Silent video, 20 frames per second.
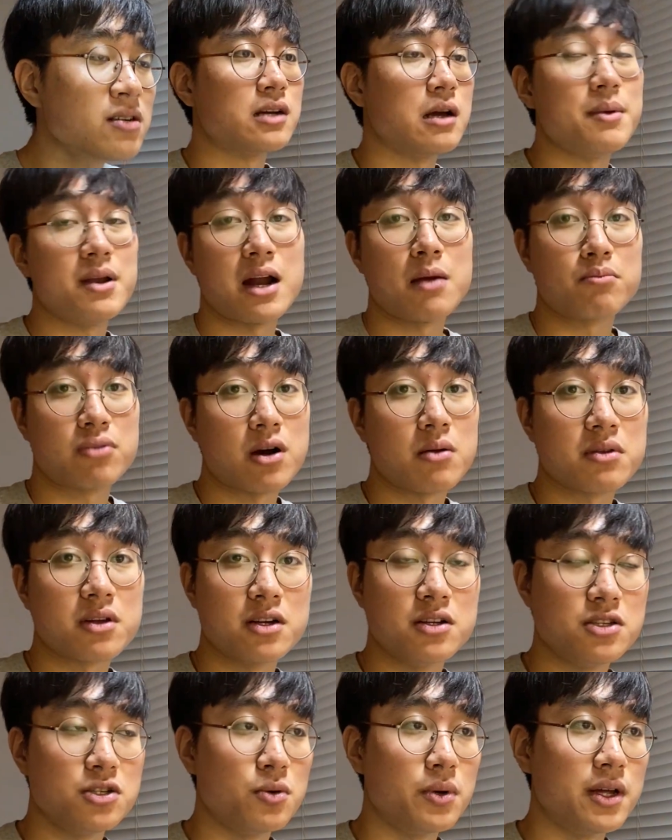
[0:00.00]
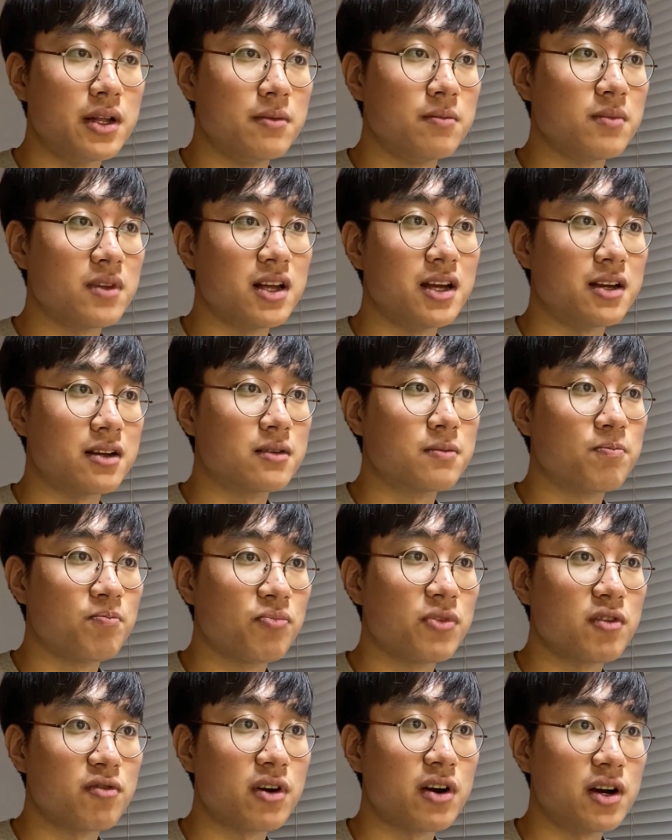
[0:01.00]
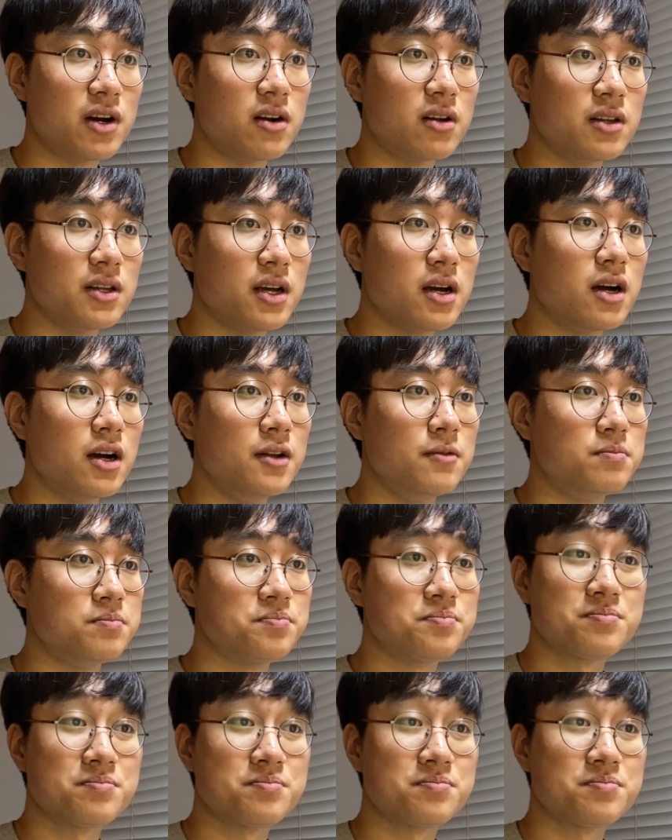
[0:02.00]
I mean, I'm probably gonna do it like very early on.